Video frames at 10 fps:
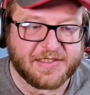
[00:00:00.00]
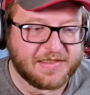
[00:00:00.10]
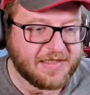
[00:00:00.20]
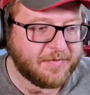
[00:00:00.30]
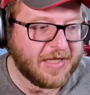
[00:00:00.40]

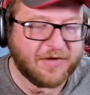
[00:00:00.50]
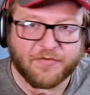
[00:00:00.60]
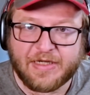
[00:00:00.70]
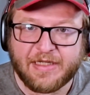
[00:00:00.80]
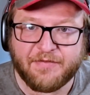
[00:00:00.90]
as I'm like
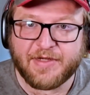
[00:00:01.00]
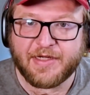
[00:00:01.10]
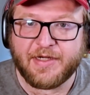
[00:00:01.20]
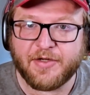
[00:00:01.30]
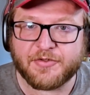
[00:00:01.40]
reliving
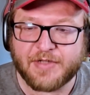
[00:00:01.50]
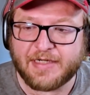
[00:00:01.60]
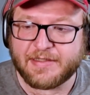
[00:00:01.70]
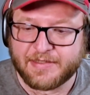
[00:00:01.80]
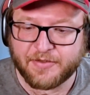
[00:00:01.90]
it here
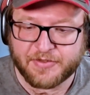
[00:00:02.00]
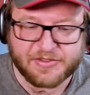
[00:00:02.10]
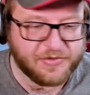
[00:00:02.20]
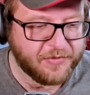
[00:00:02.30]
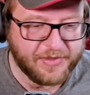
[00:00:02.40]
trying to tell this
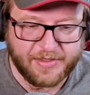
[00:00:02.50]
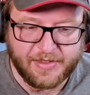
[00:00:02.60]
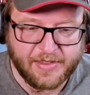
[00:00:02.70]
story,